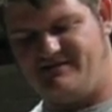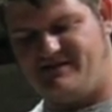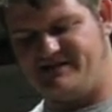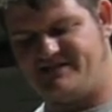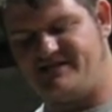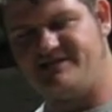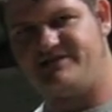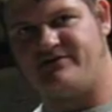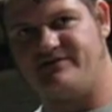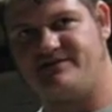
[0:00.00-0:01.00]
That's 10
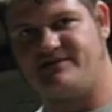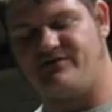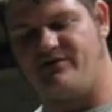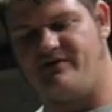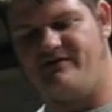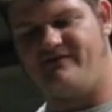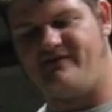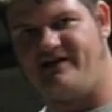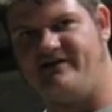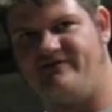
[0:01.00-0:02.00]
strokes total,
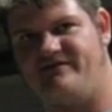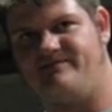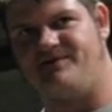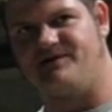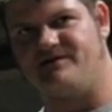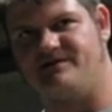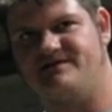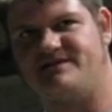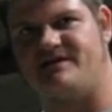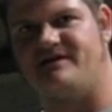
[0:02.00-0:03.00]
5 per
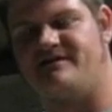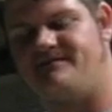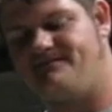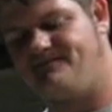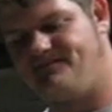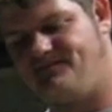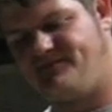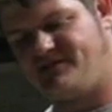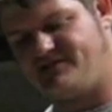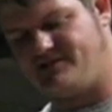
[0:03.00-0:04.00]
side.
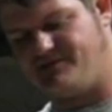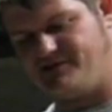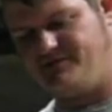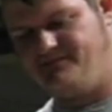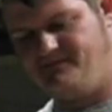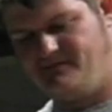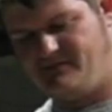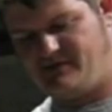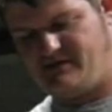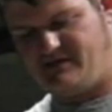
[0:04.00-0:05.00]
So here we go.
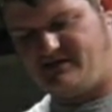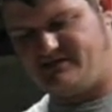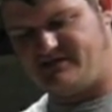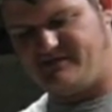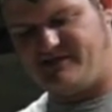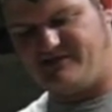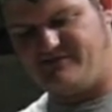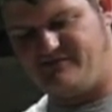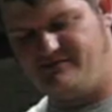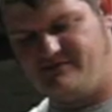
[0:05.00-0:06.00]
Same
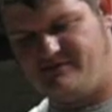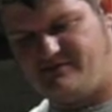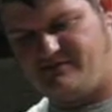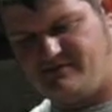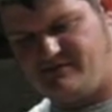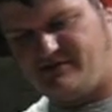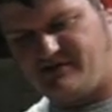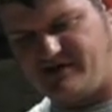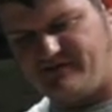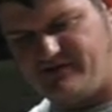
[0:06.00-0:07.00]
angle,
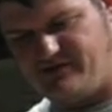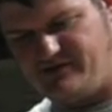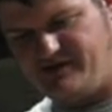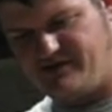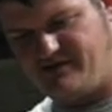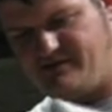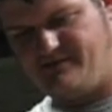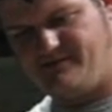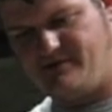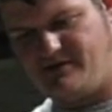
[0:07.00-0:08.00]
cover the whole length.
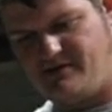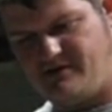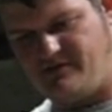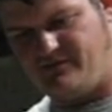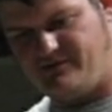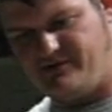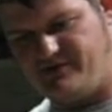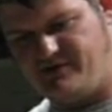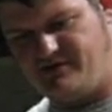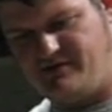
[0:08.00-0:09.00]

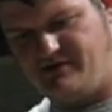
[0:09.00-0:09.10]
1,